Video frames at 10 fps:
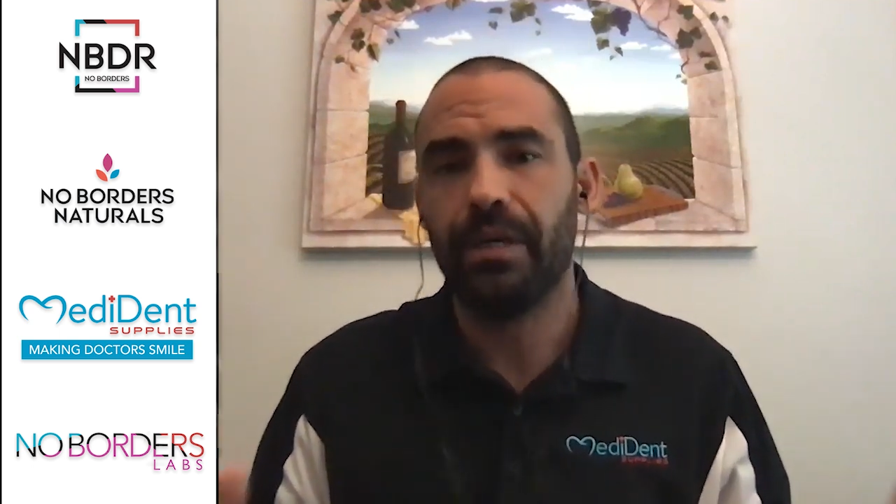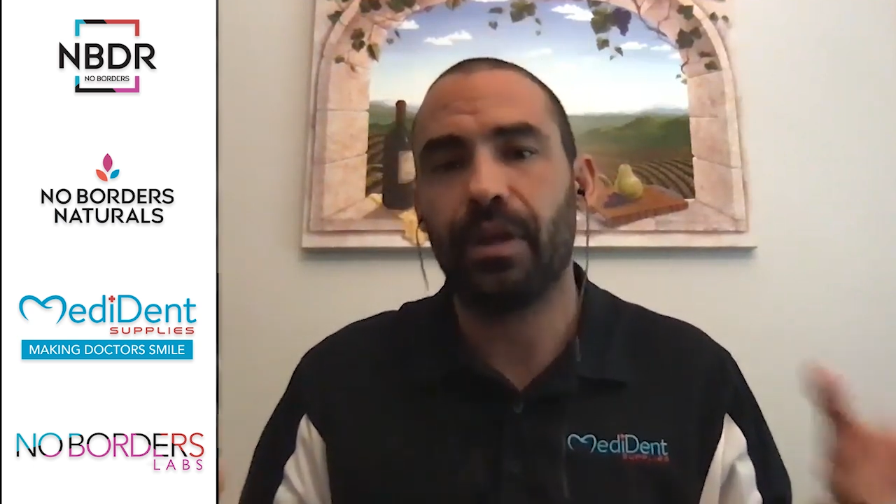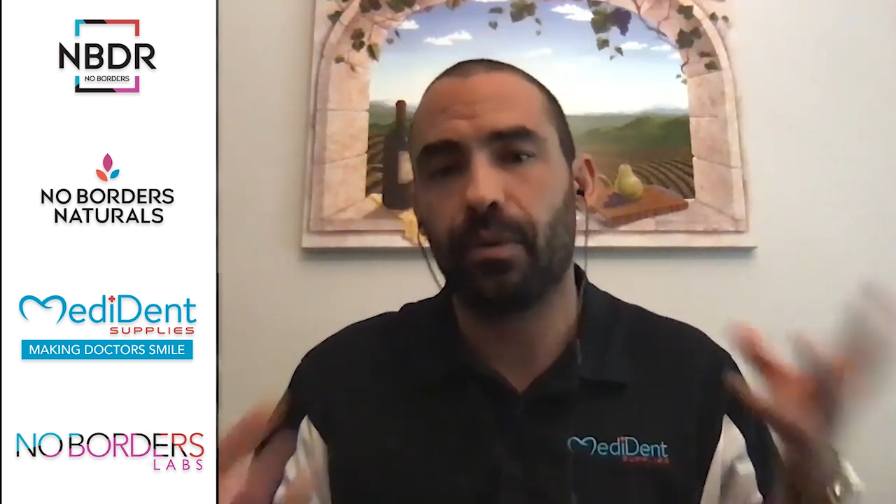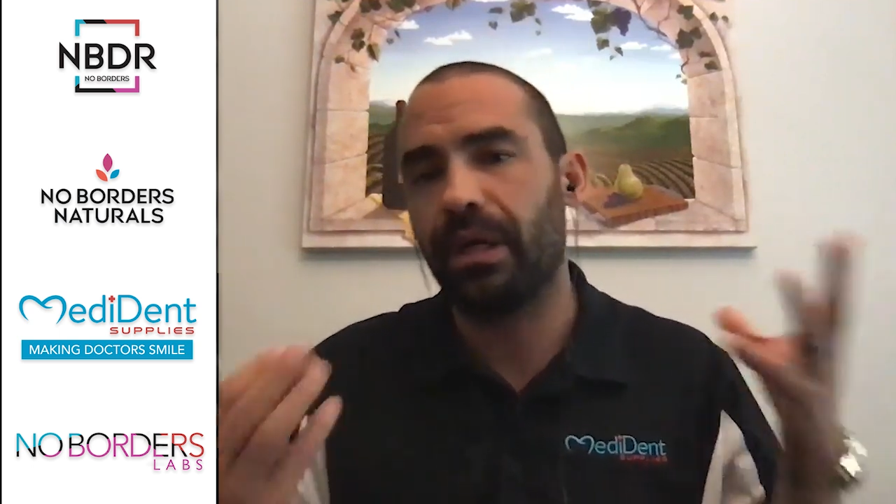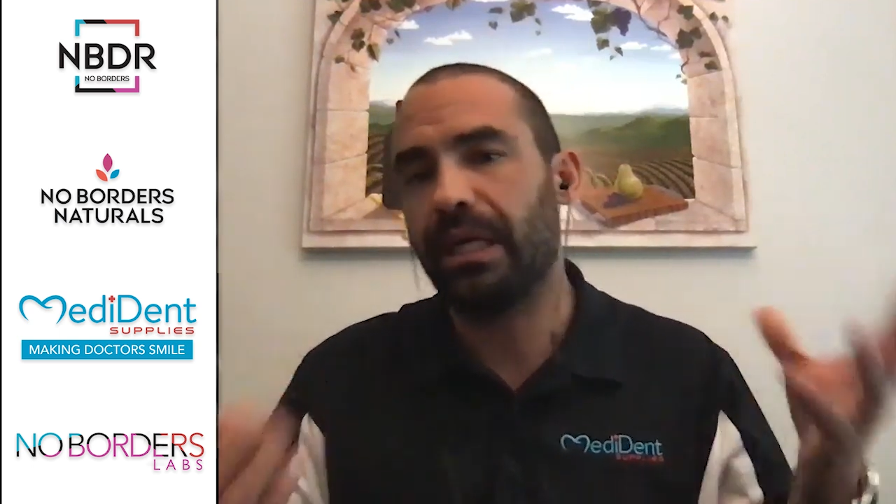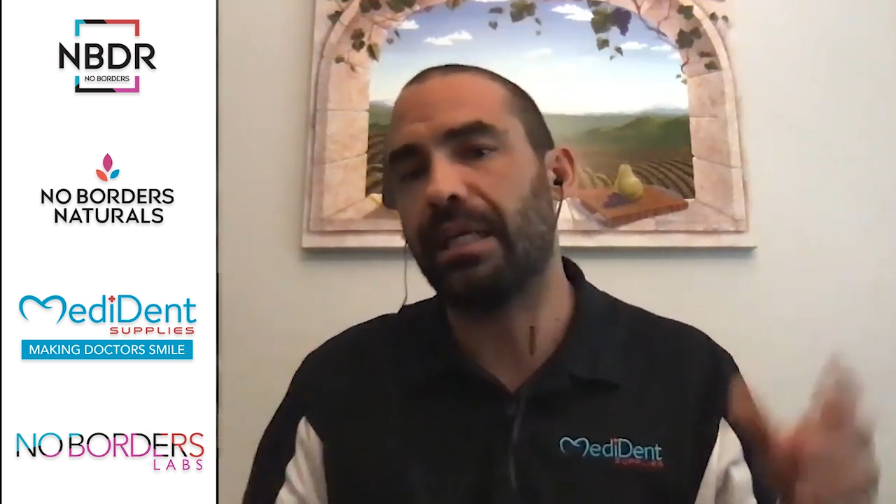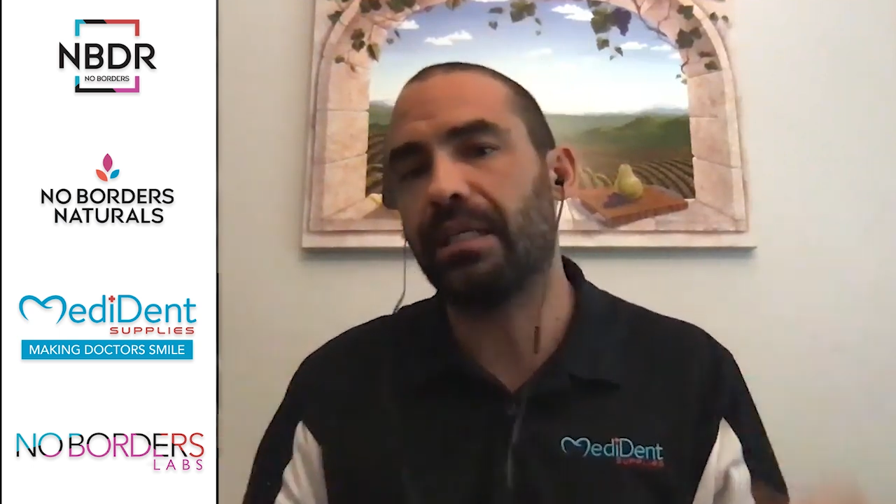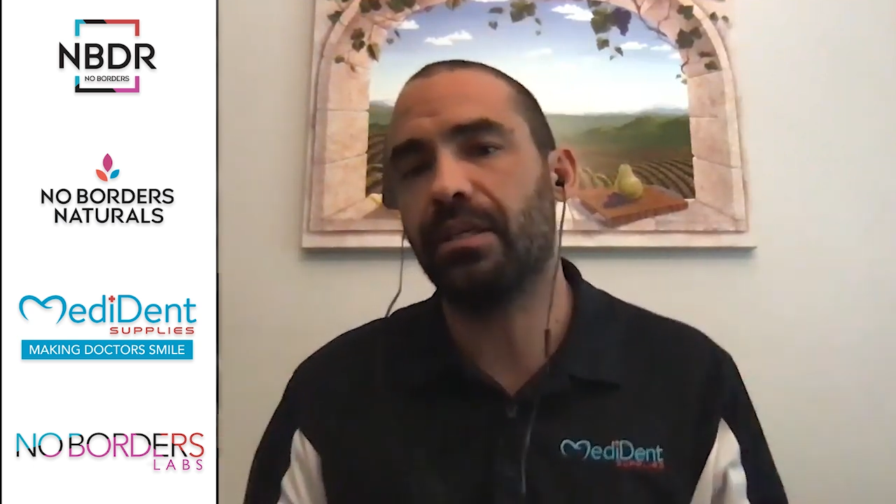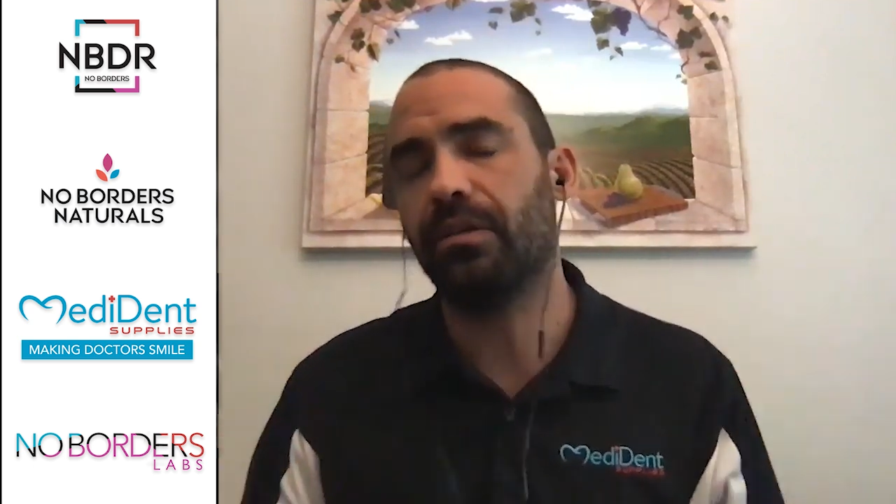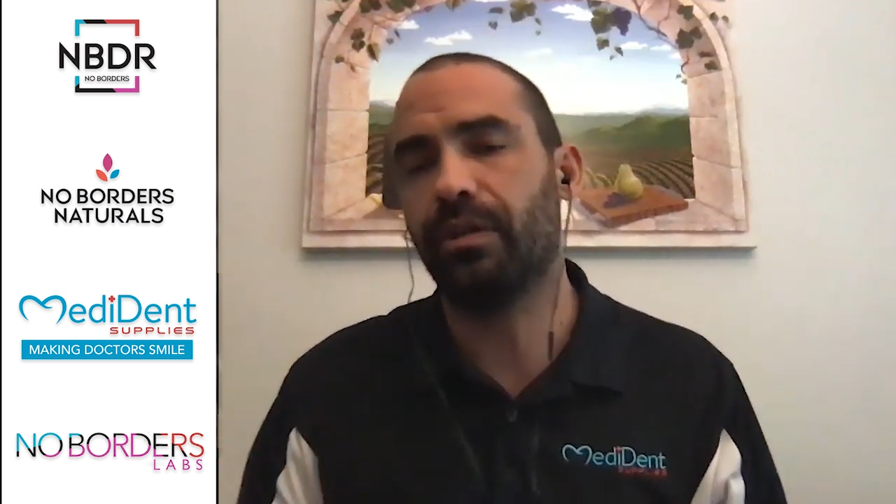that we're getting
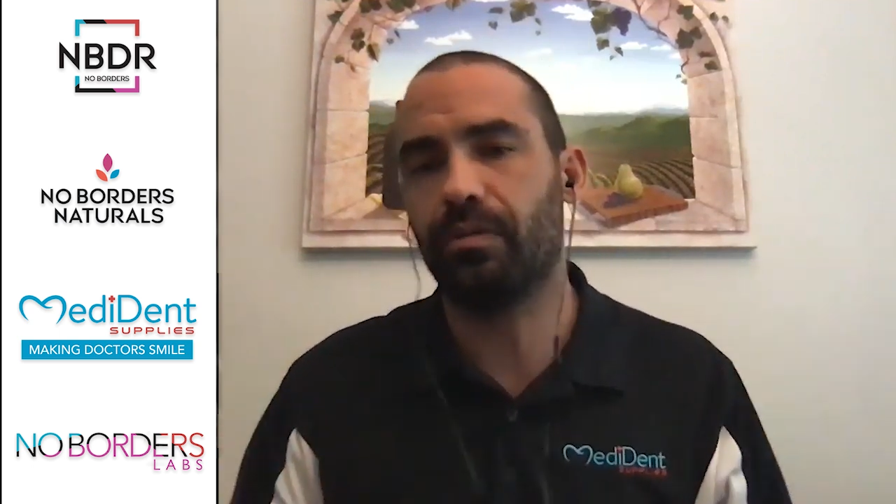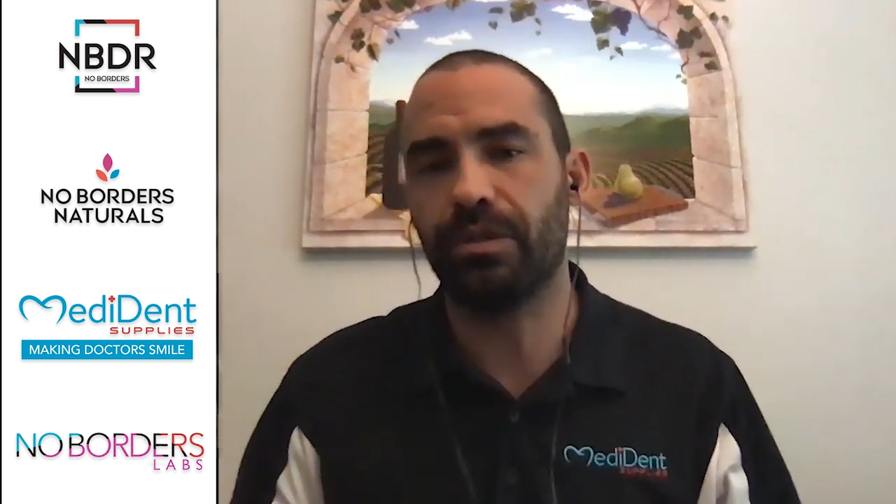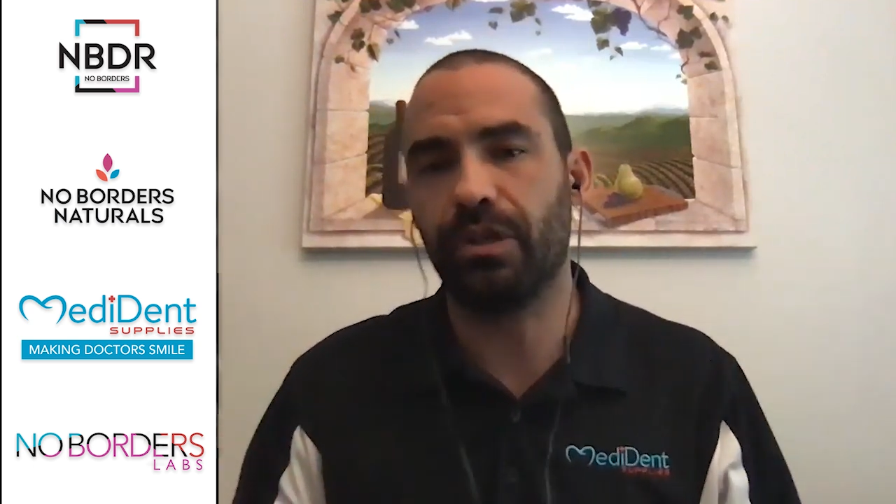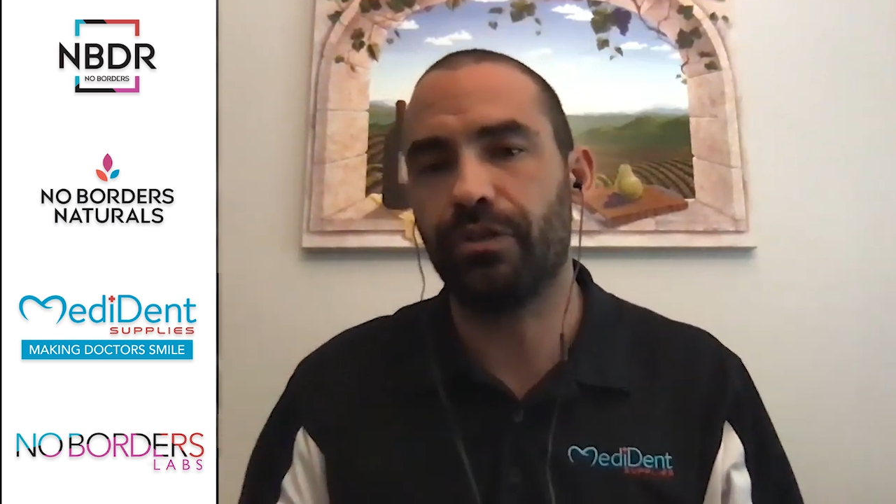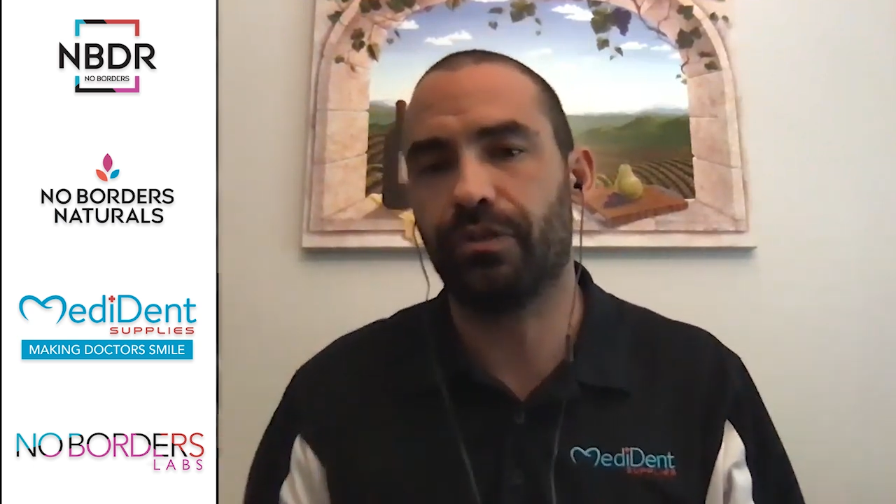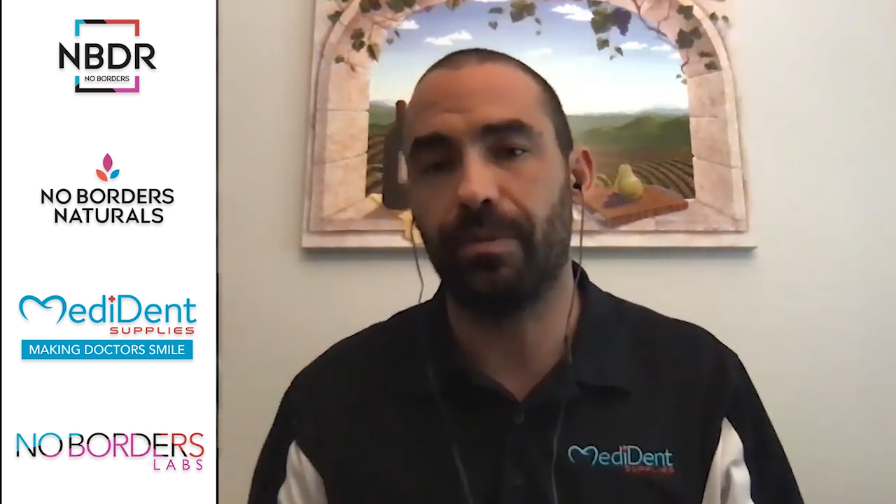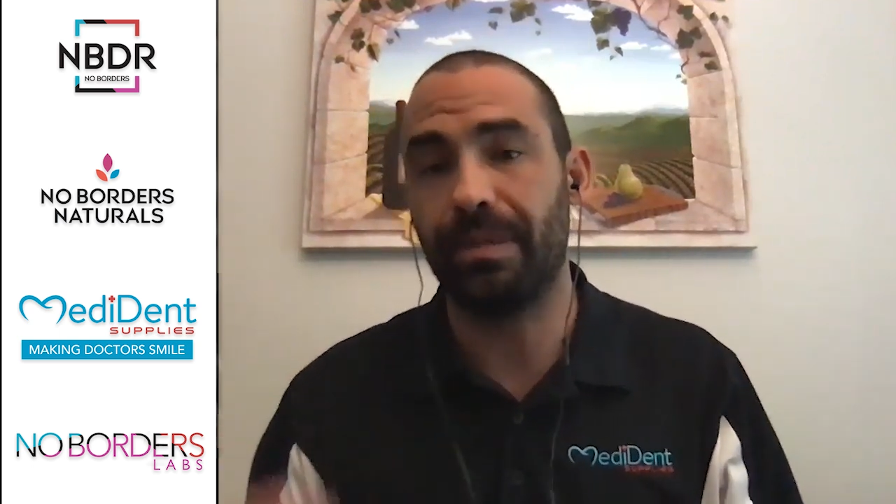yield and results from,